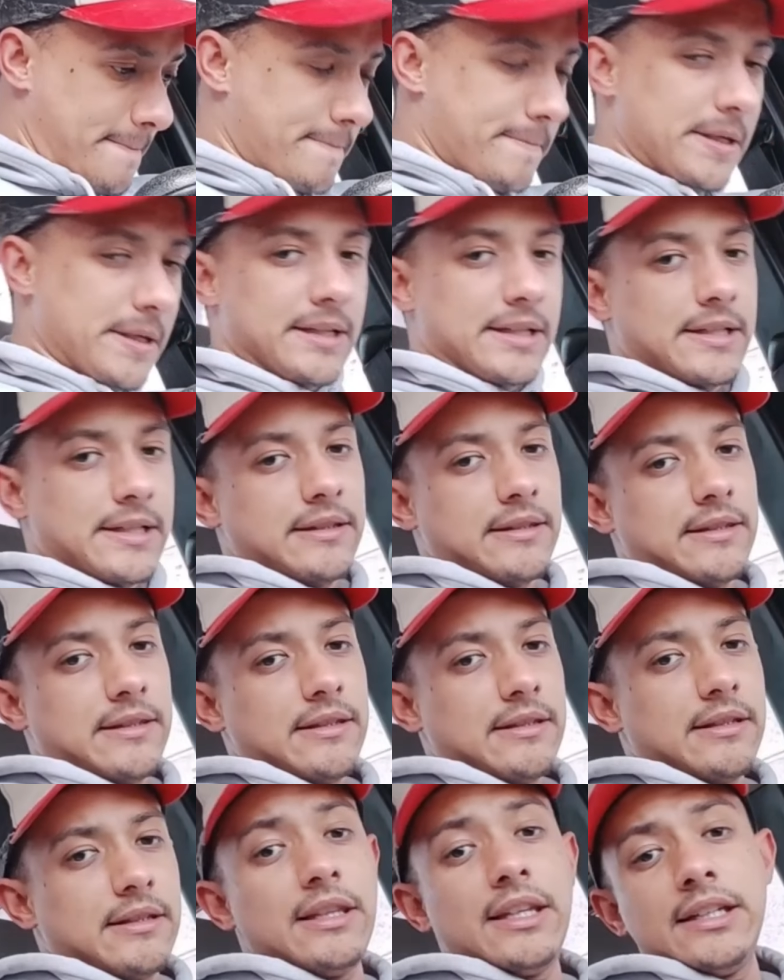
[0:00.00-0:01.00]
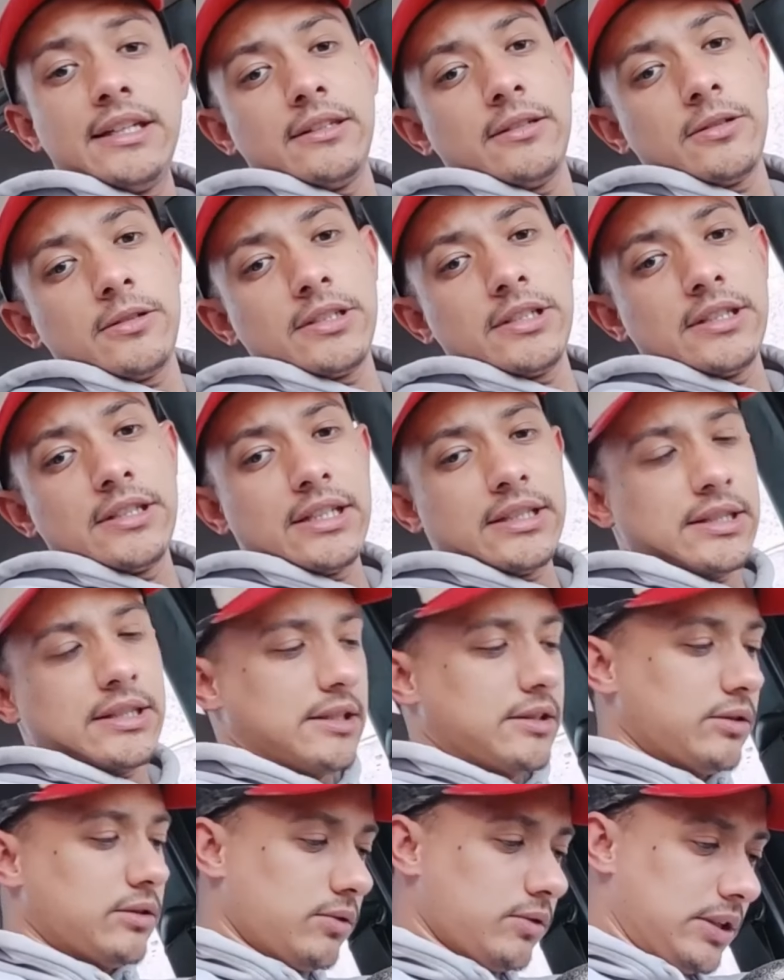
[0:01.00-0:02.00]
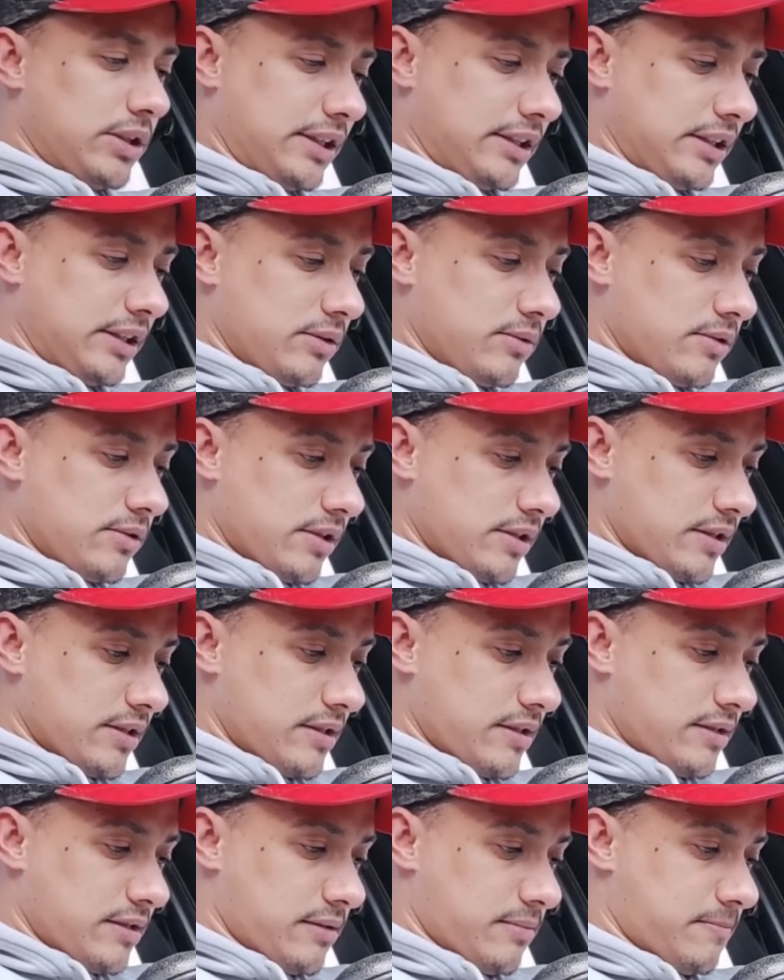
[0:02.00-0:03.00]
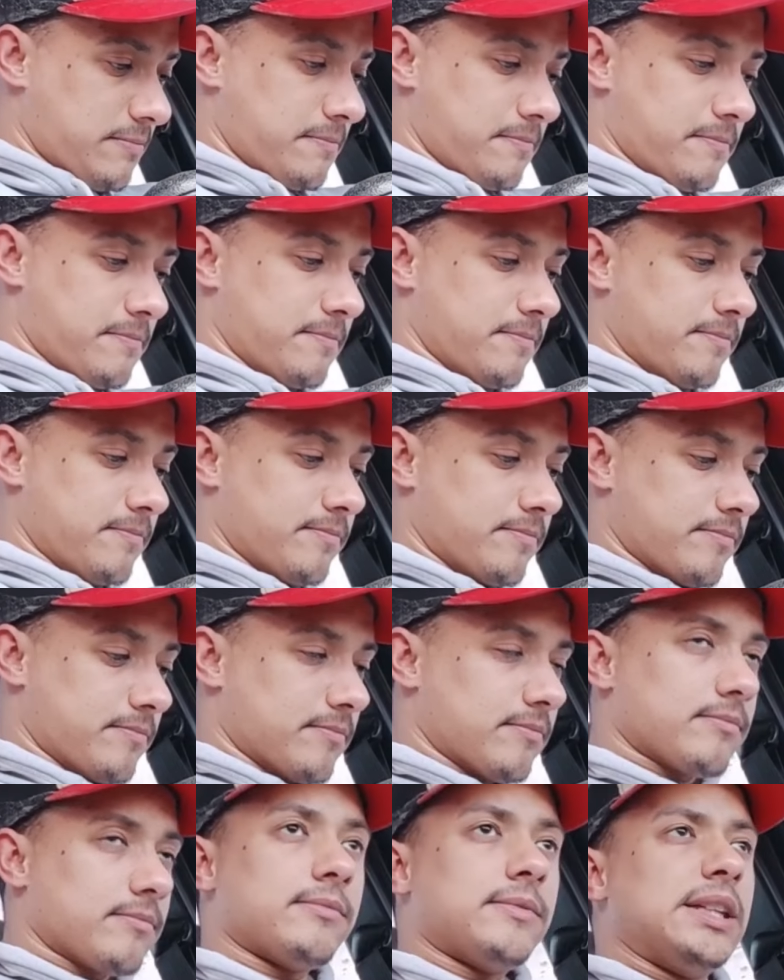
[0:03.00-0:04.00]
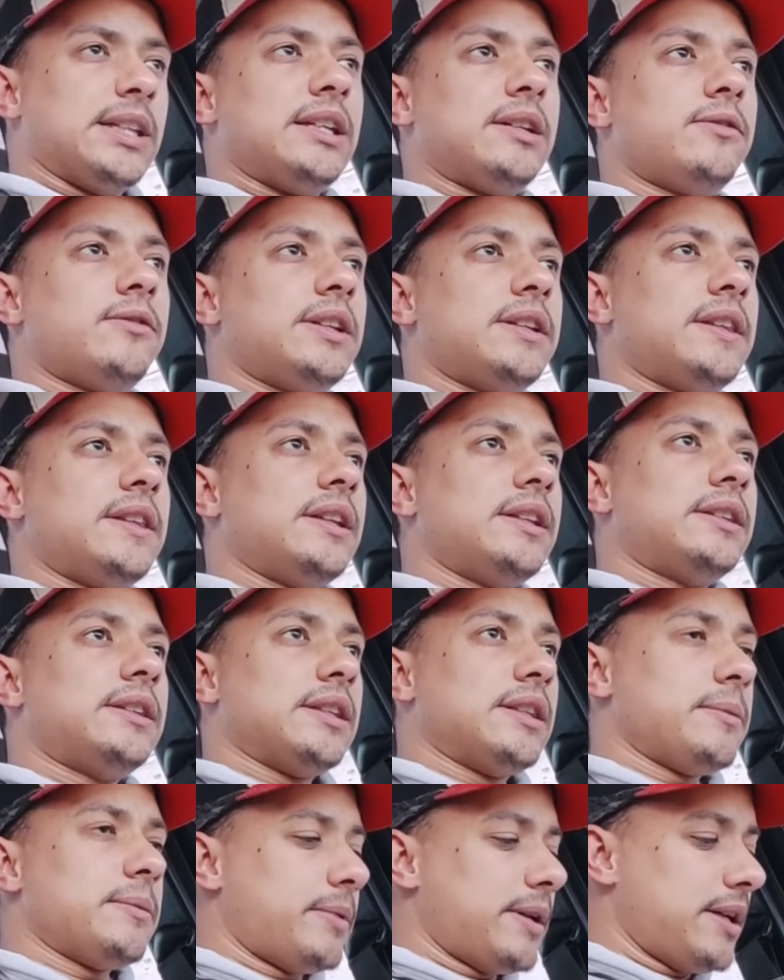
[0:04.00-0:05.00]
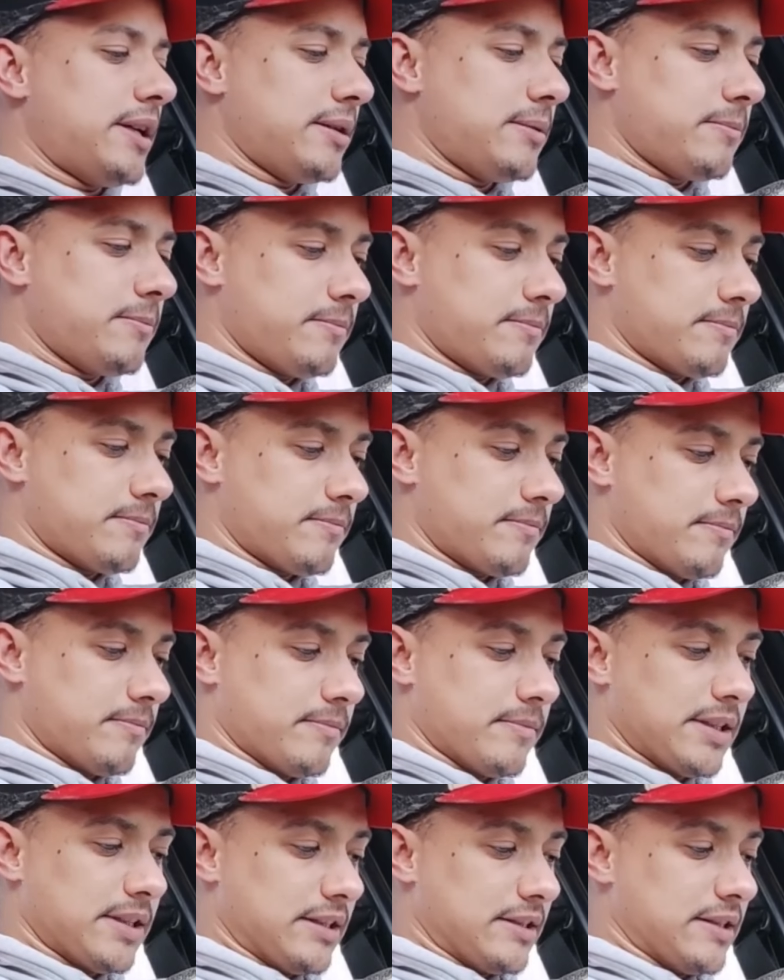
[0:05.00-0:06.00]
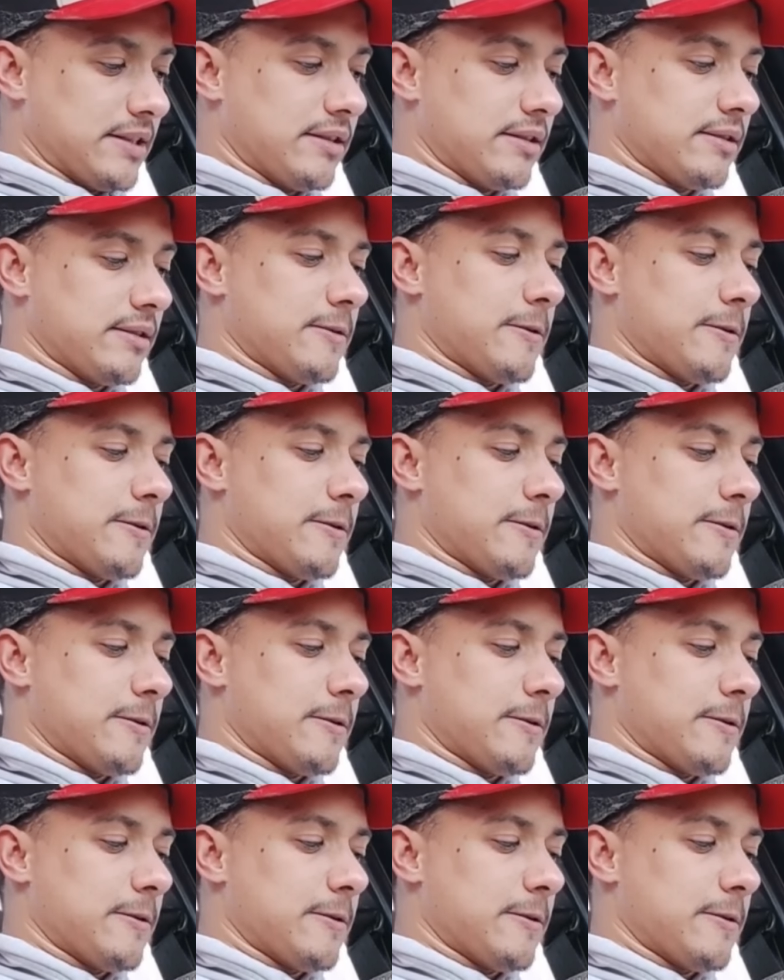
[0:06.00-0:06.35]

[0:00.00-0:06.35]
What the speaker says: But later on in that night, all I did was did everything, did the prime, that's it.